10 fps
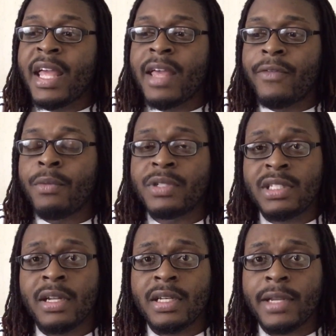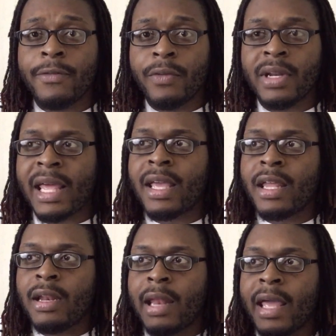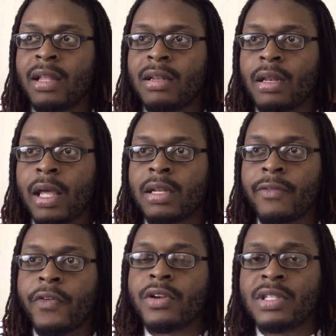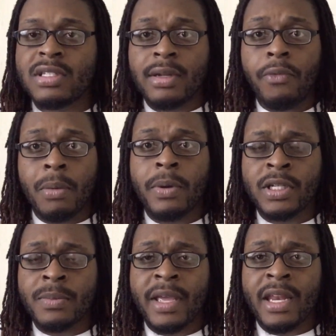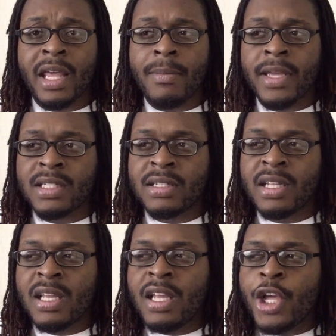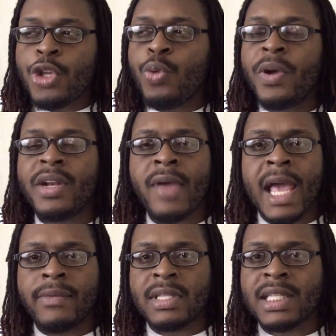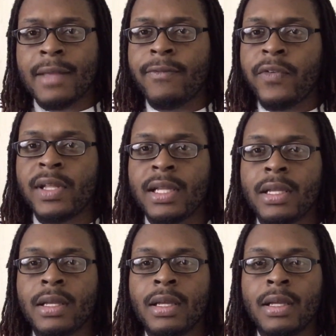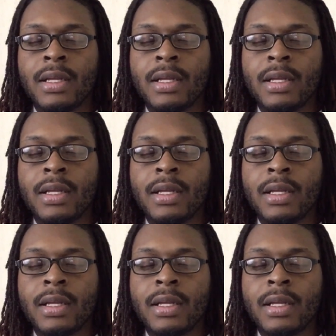If it was done different, like in the, like the first season of One Punch Man animation, you wouldn't have the same feeling